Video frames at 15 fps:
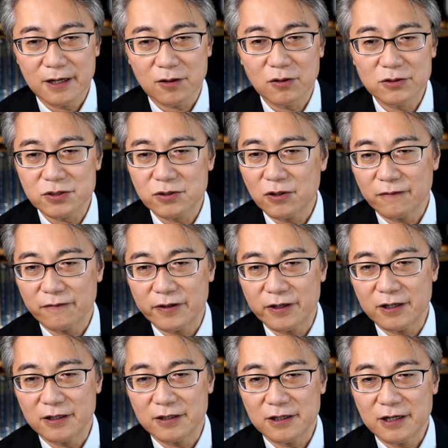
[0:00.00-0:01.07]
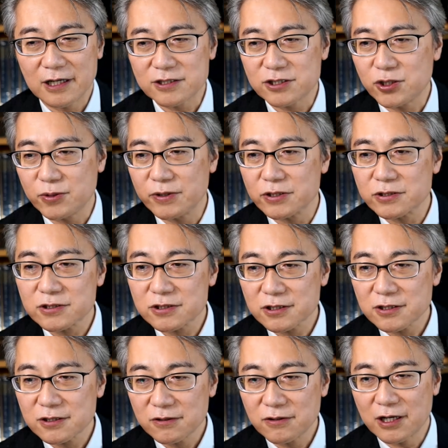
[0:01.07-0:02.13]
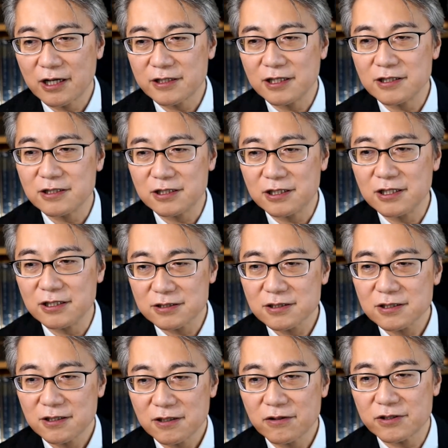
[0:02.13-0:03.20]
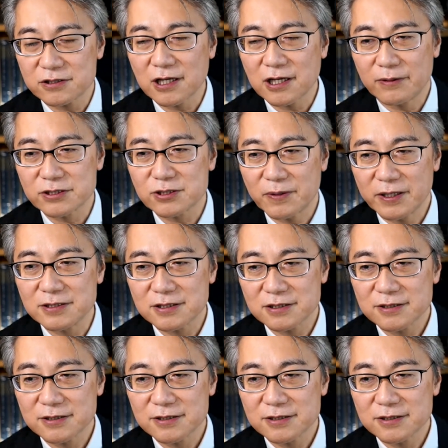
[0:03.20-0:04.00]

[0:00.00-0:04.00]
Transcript: control of their attributes or identities on the cyberspace.